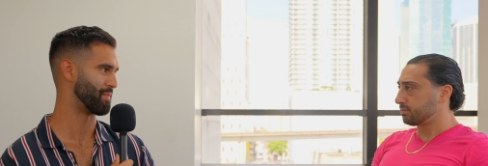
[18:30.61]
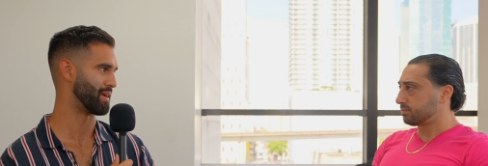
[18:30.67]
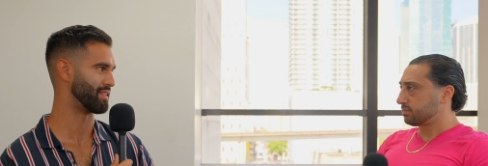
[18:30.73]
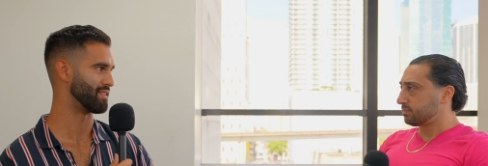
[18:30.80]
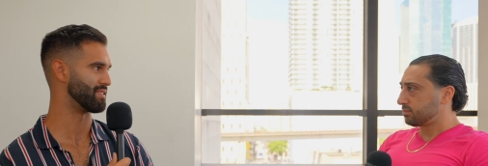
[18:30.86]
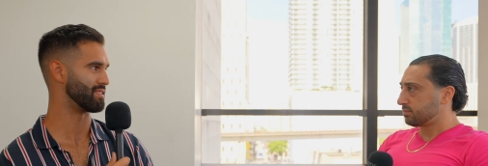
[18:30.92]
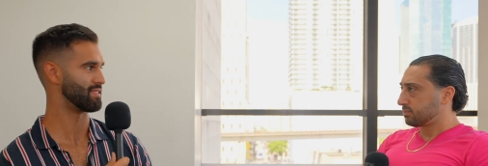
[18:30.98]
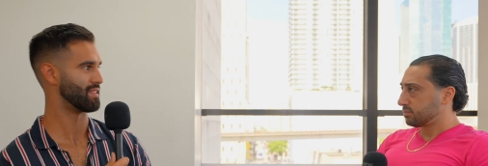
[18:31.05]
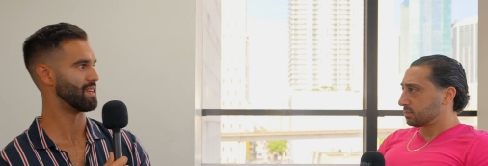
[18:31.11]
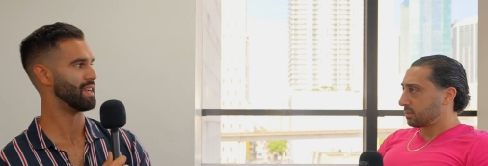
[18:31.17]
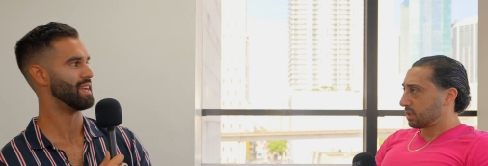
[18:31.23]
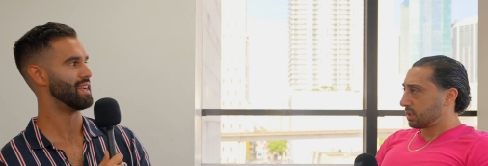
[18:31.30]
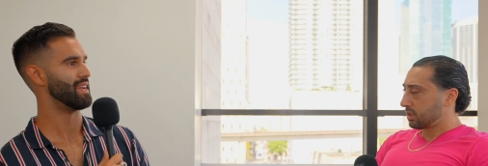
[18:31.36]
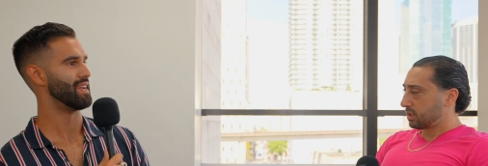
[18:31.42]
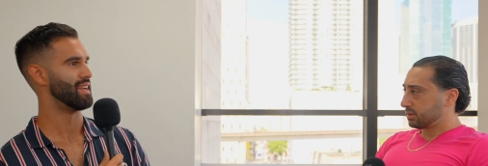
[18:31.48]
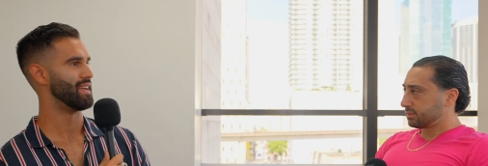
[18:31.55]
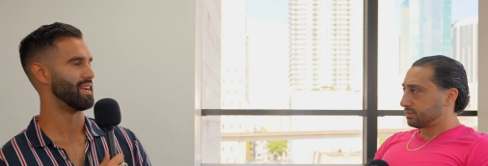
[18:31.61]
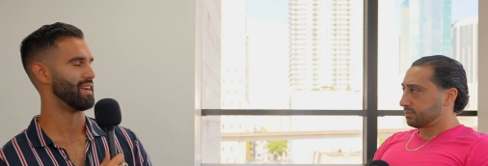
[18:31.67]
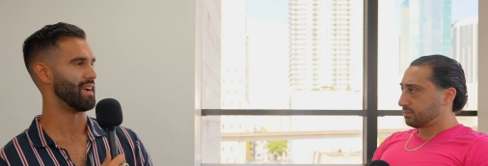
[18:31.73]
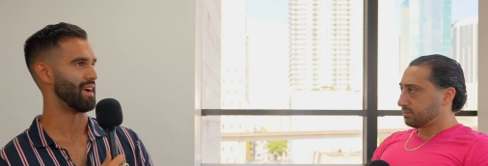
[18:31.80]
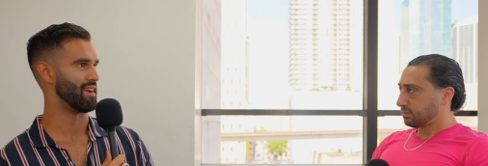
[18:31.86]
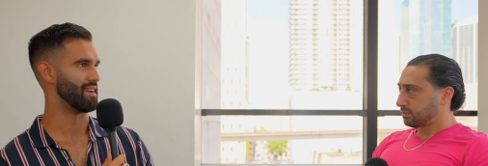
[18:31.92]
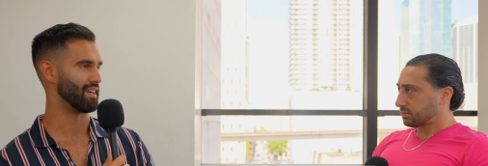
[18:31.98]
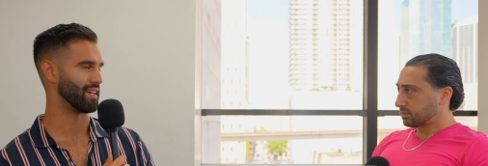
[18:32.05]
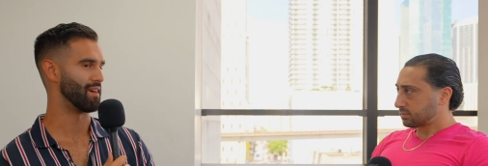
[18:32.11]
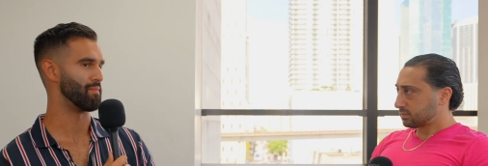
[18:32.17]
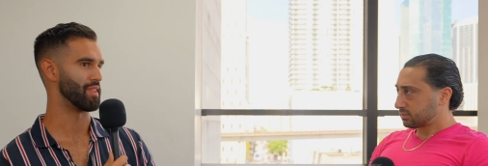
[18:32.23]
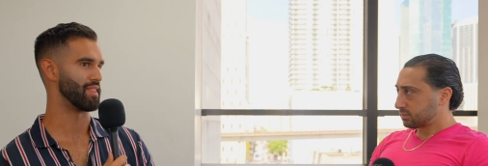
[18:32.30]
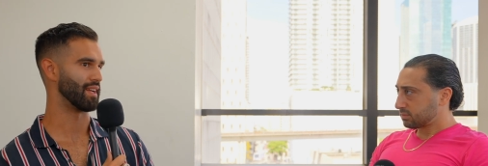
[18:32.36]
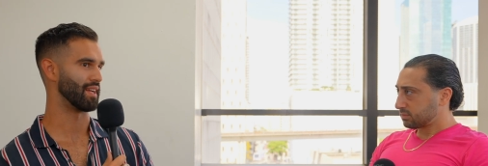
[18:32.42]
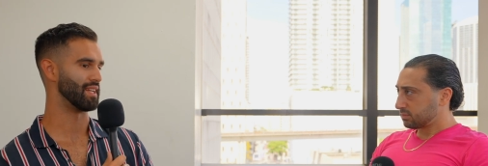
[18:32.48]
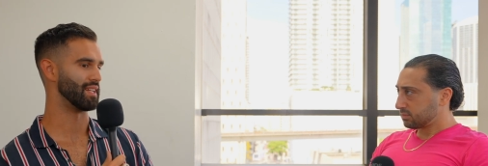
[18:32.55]
Speaker 1: about this, it got me
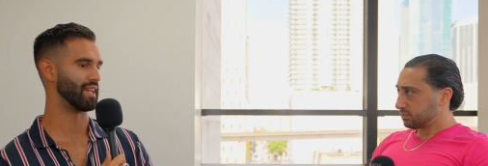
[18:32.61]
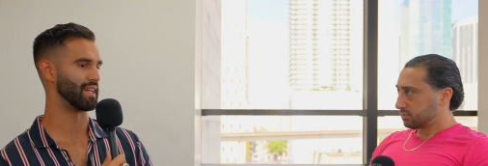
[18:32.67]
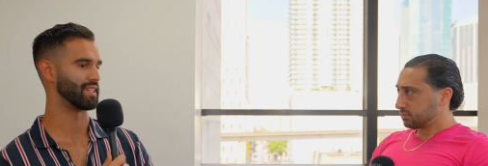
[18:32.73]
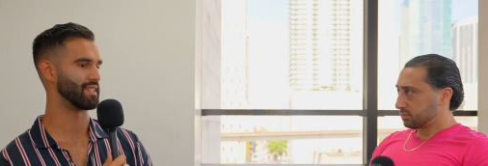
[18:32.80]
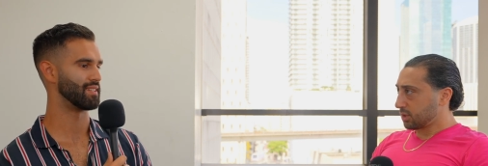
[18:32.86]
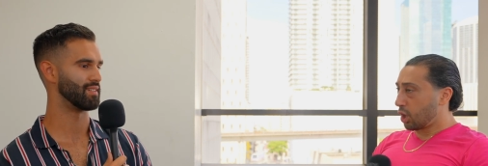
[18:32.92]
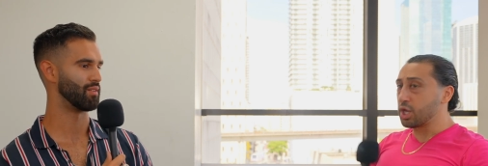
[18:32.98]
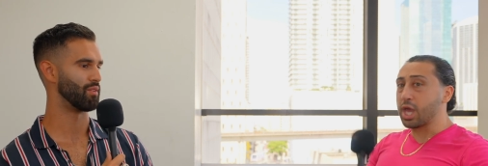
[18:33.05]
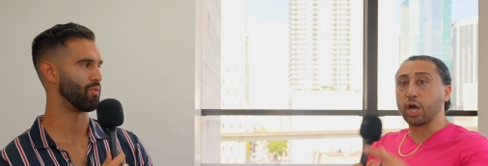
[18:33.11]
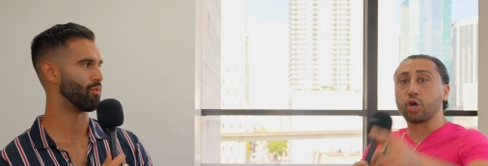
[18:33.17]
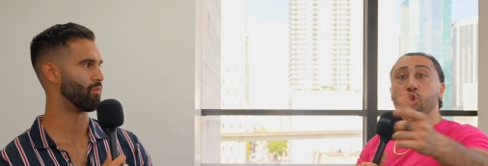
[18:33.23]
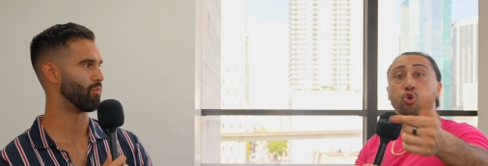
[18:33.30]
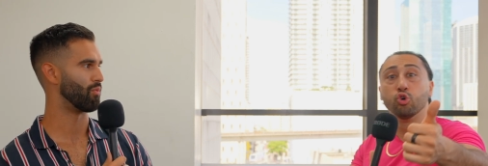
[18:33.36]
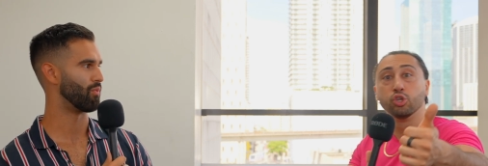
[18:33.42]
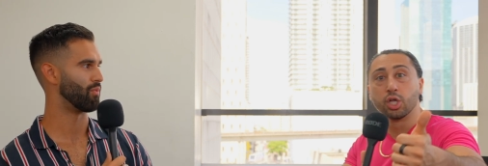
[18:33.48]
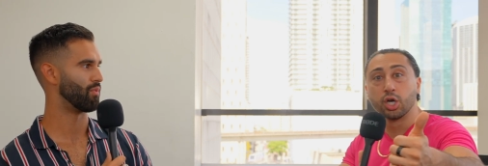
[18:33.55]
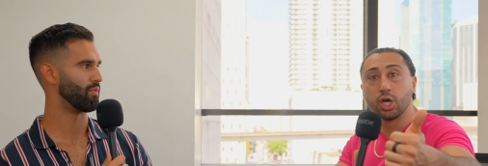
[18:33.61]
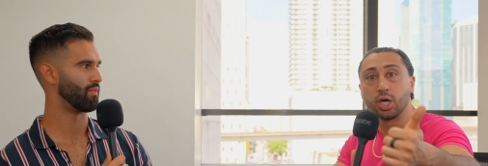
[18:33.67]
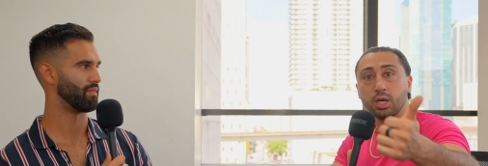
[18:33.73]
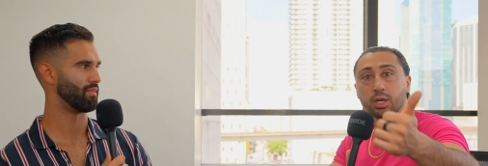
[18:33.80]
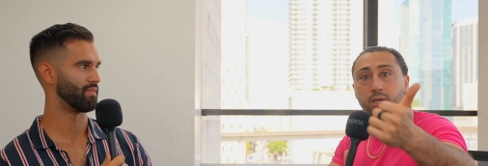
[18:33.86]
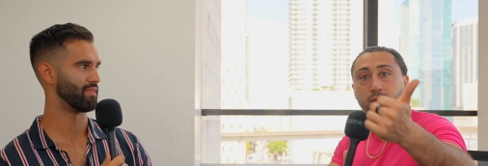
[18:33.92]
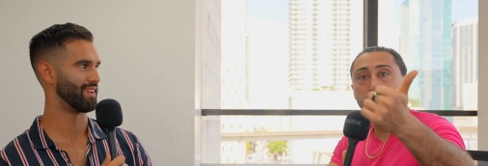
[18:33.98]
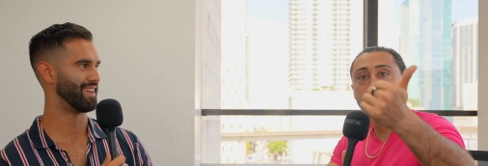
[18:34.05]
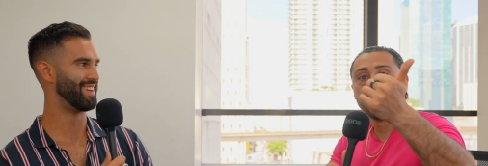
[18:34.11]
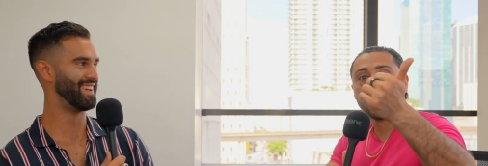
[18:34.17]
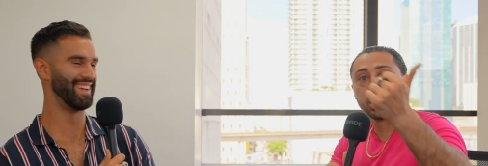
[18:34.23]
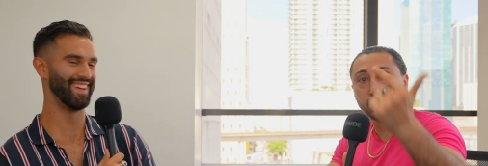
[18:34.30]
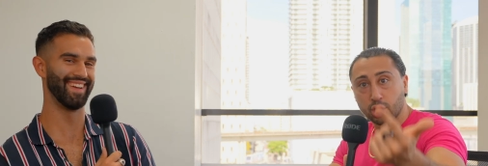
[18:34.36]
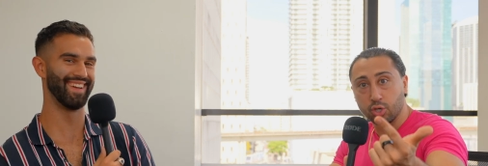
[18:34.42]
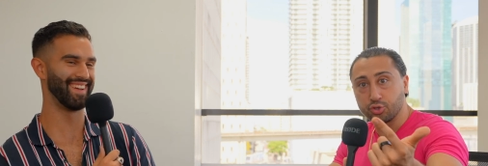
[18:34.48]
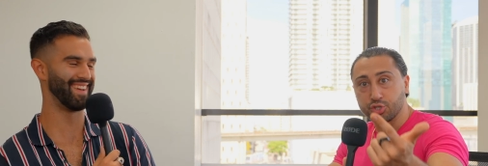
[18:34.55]
thinking. Like,
Speaker 2: oh yeah, cooler,
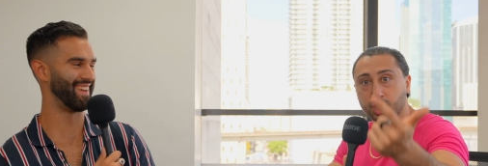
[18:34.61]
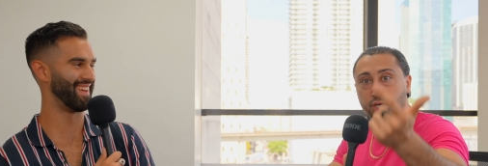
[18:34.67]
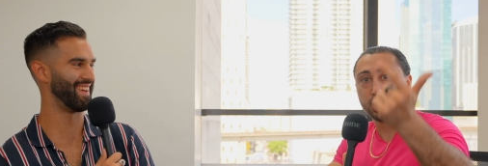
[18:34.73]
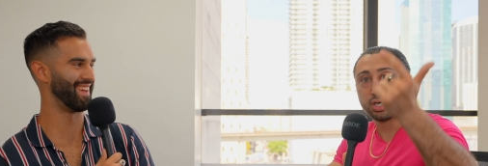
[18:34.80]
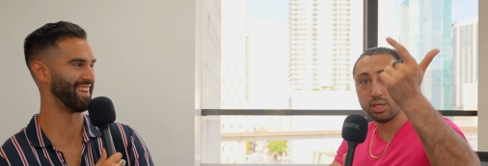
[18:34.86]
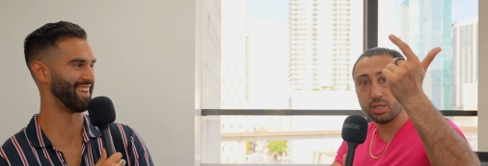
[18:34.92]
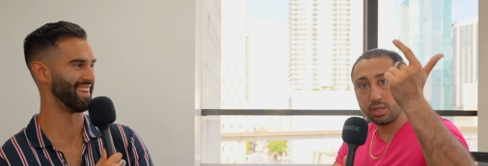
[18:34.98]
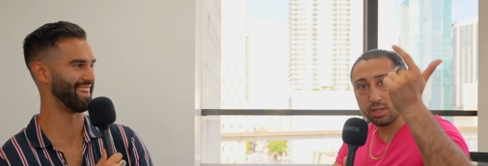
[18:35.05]
closer,